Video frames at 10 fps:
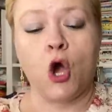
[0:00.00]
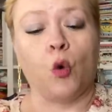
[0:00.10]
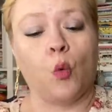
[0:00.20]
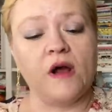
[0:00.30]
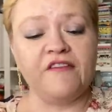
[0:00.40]

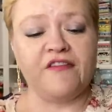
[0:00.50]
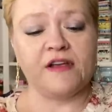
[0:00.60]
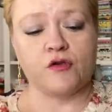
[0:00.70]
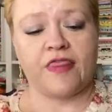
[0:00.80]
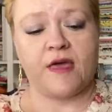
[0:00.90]
one
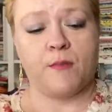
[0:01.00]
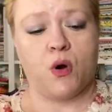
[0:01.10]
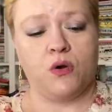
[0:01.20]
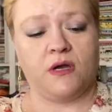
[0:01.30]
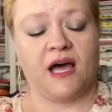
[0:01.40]
finger
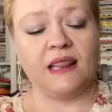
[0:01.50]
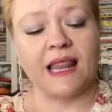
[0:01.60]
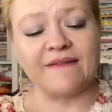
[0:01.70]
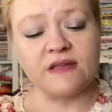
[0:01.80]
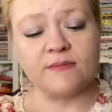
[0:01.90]
thimble,
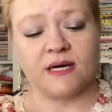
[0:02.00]
eleven